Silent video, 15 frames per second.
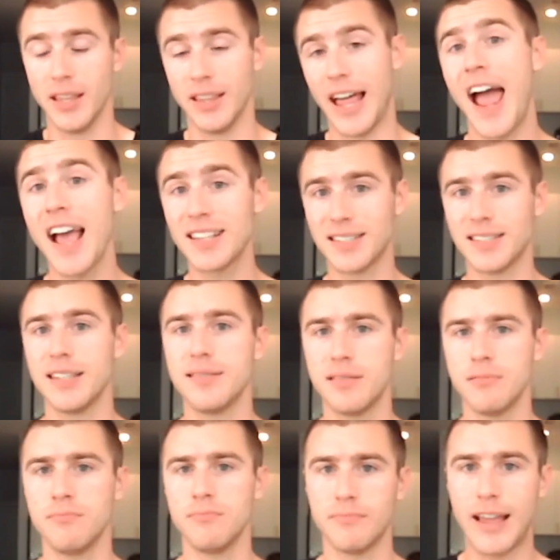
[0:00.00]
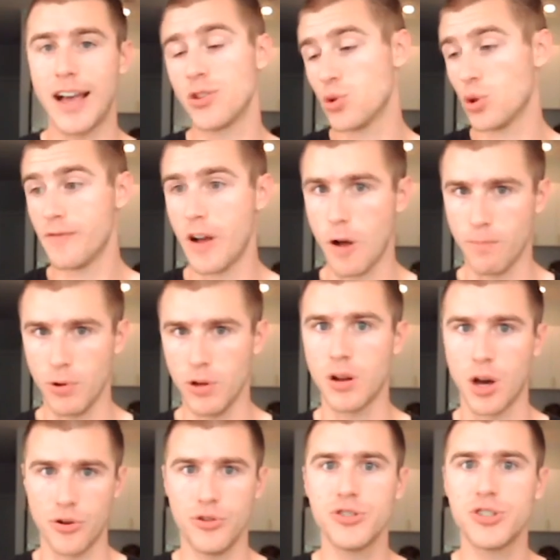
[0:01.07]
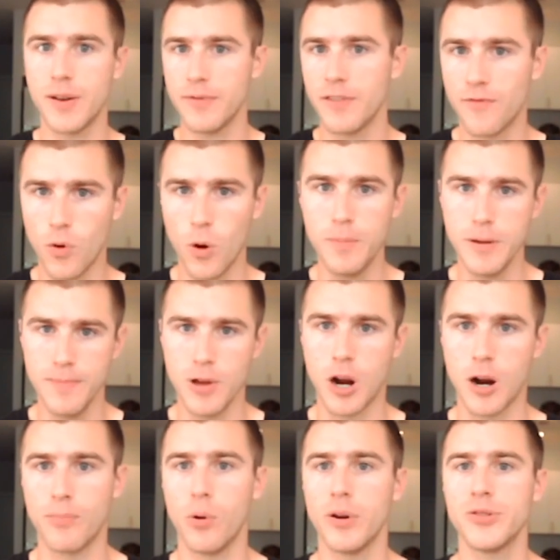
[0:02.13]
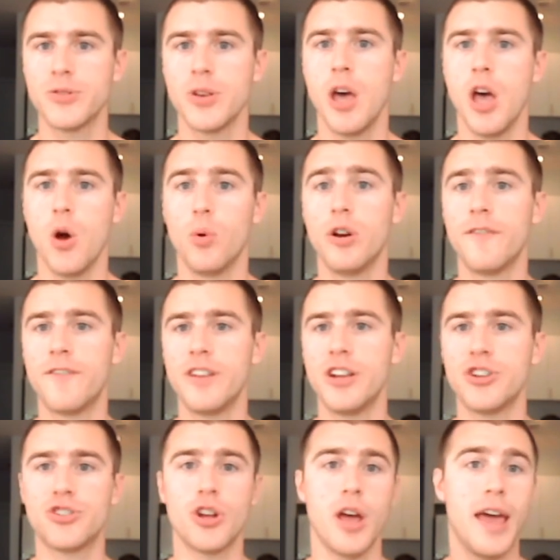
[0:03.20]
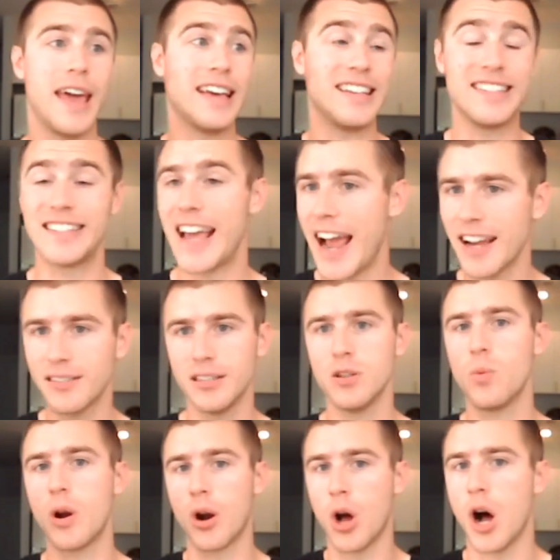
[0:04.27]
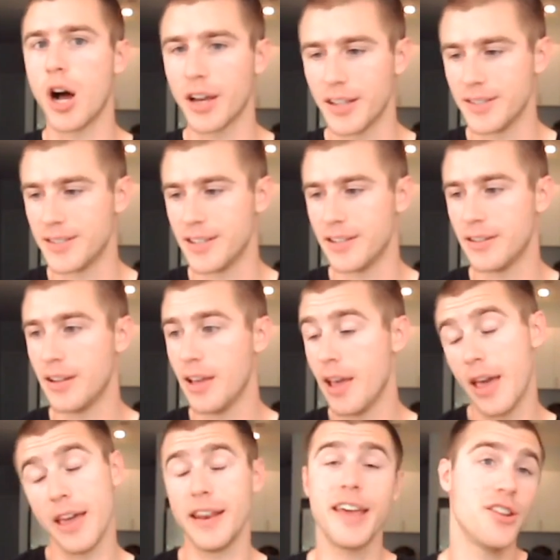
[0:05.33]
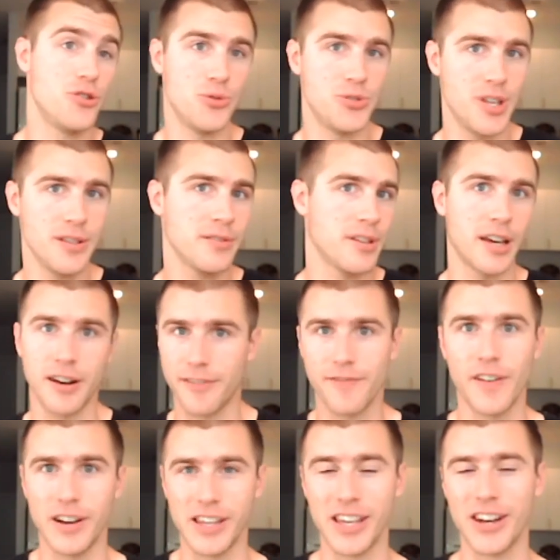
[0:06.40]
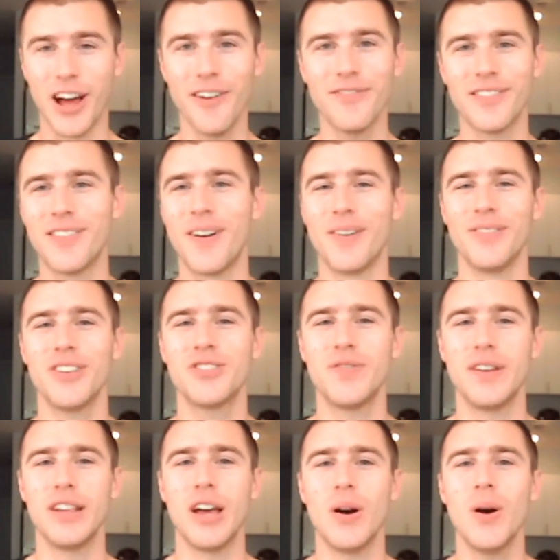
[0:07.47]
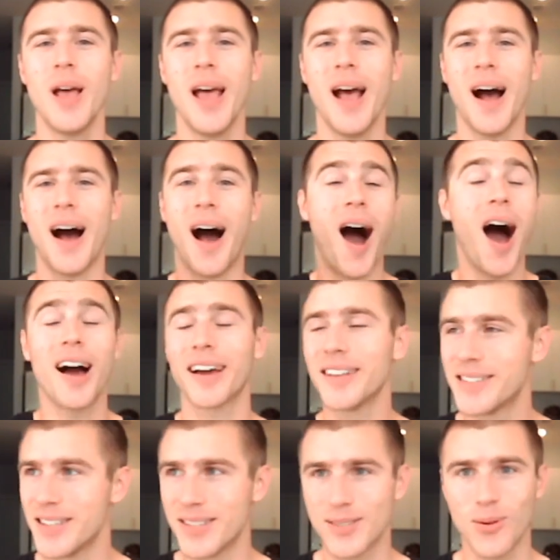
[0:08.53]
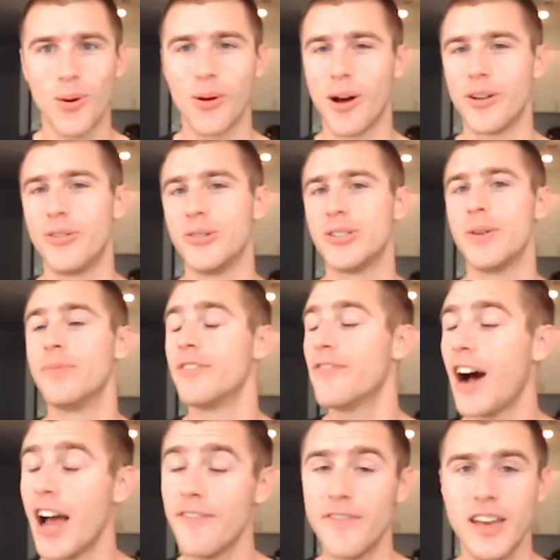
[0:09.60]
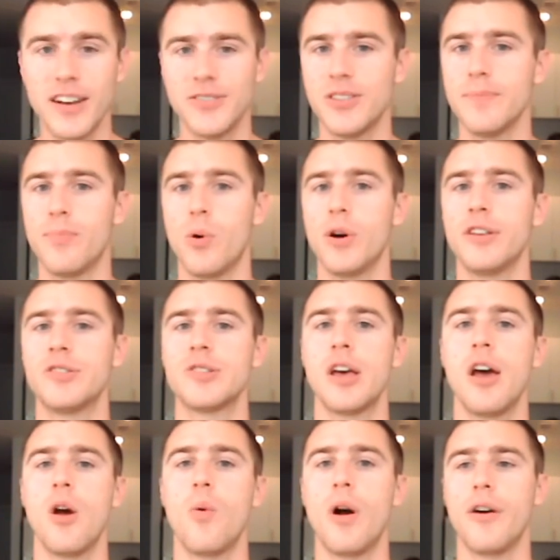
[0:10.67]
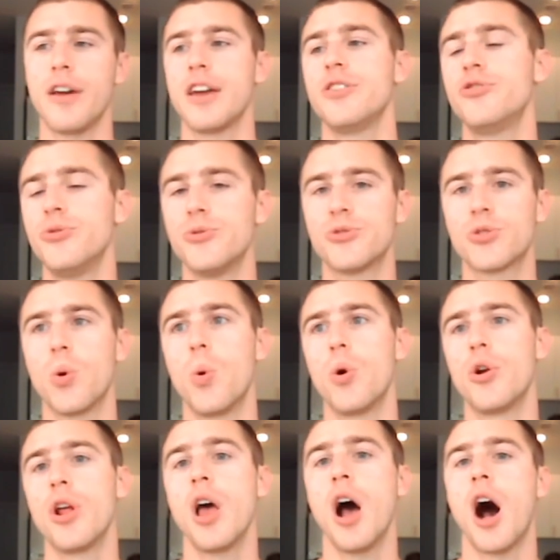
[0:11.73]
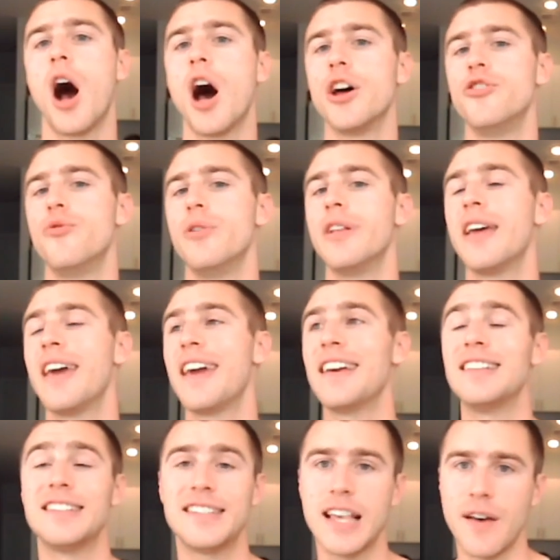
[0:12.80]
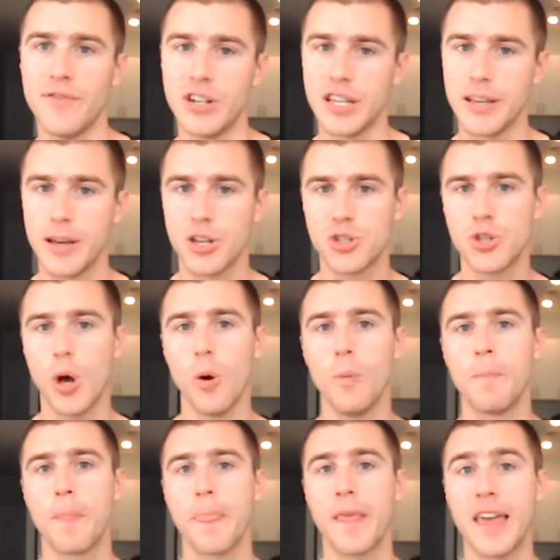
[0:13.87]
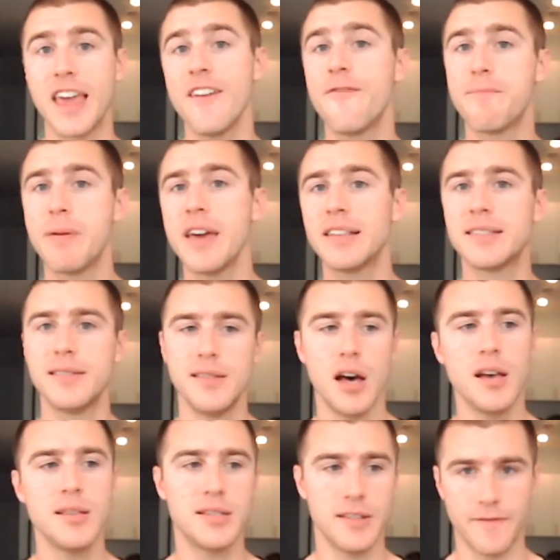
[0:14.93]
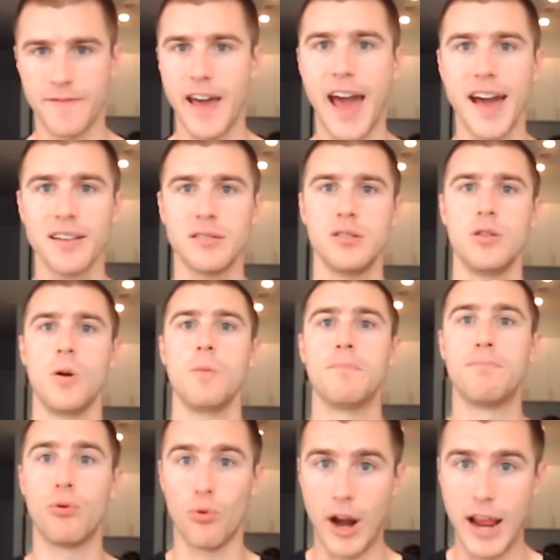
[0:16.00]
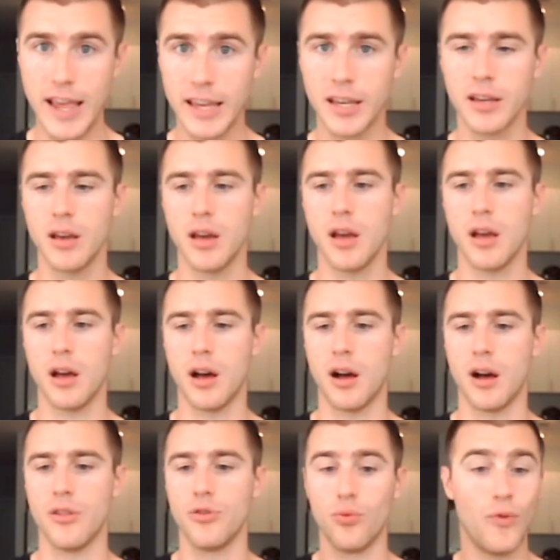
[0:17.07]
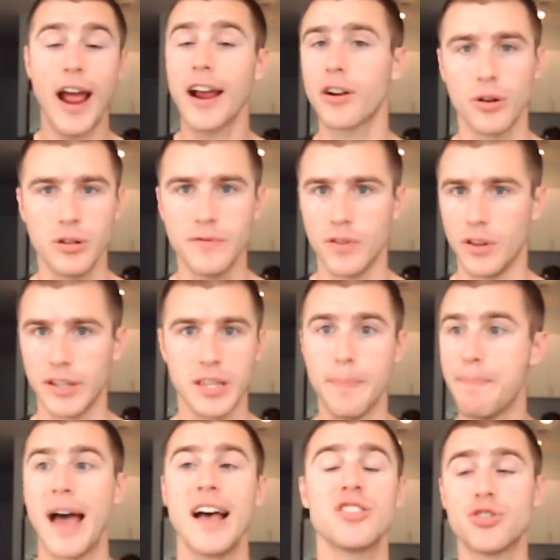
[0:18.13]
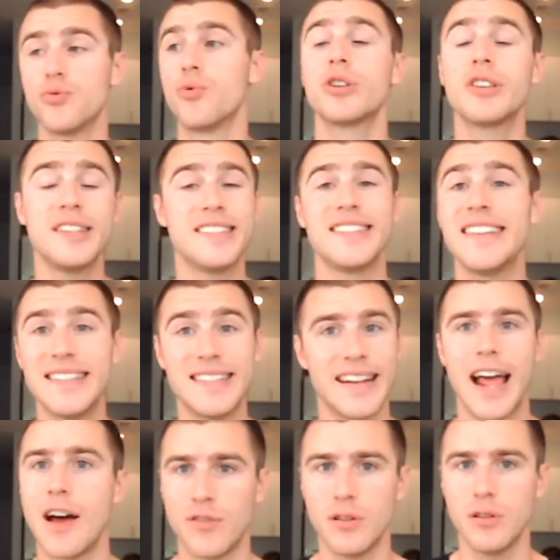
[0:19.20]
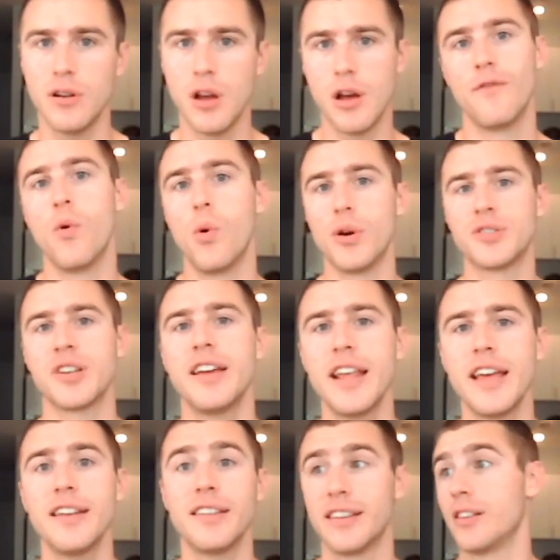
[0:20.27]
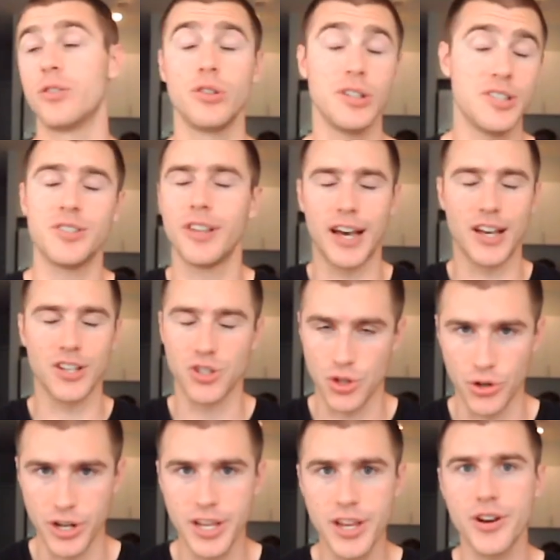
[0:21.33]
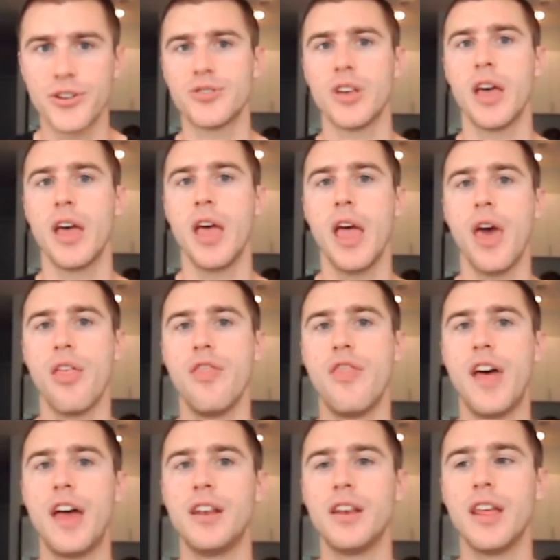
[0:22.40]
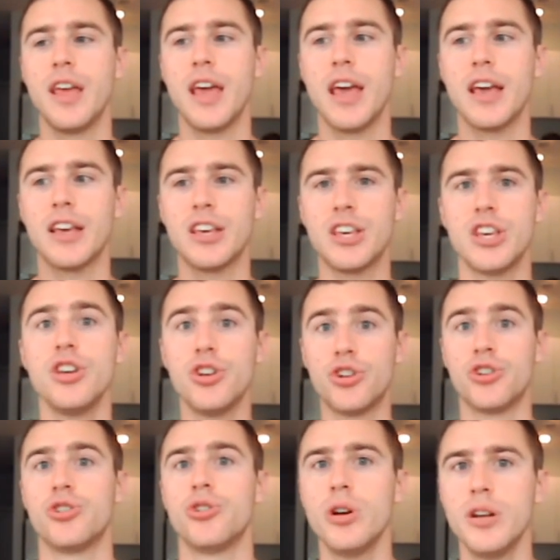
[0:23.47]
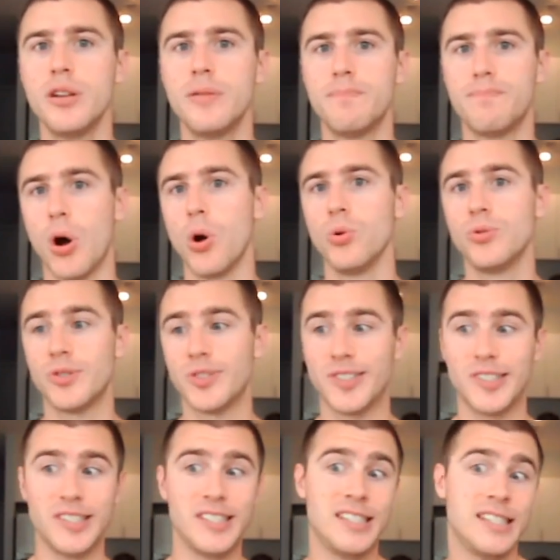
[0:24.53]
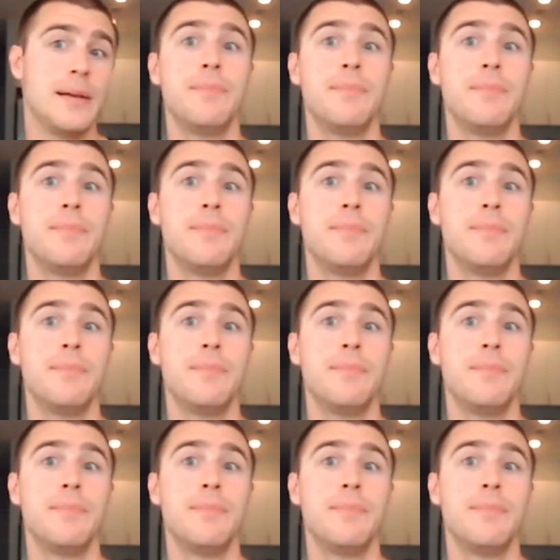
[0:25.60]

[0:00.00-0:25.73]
Last season, that sort of output, 174 PPR points, would have finished exactly where Hockenson and Andrews did. Kind of funny enough that they're in this video. Hockenson scored 175 fantasy points, while Andrews scored 170. So if Pitts does, in fact, you know, break the record for like the best rookie season ever for a tight end, in, at least in the last 30 years, then he should post